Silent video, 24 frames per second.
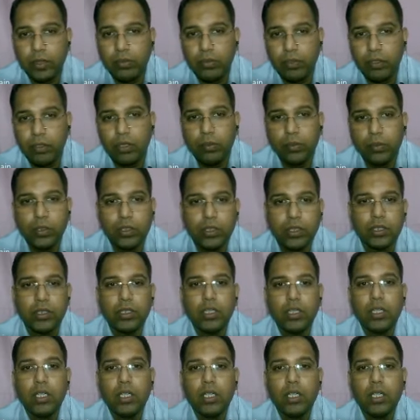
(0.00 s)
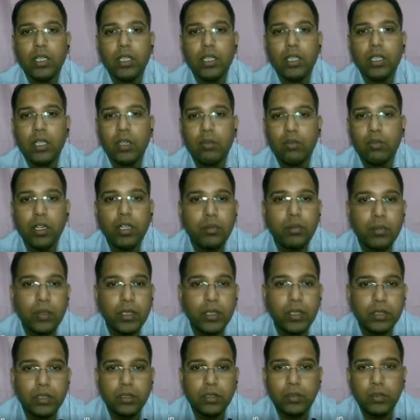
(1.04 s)
from one
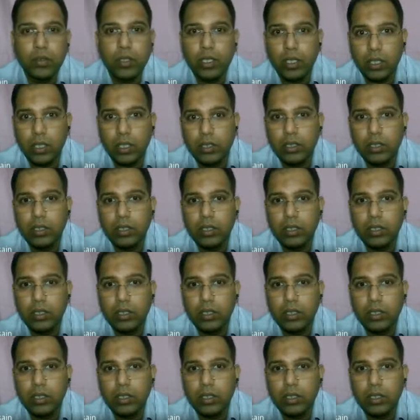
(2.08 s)
person to another.